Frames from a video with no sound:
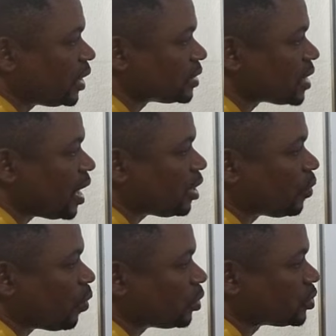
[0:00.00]
is now
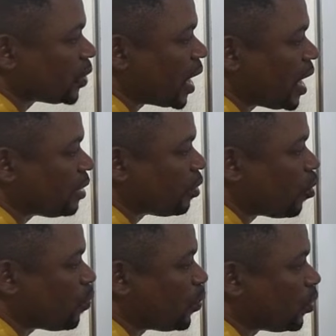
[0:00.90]
equal to n,
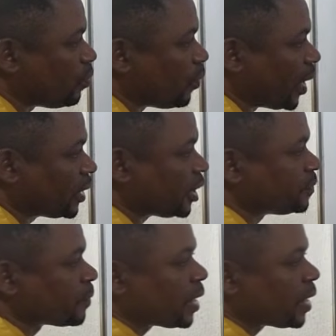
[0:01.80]
open bracket.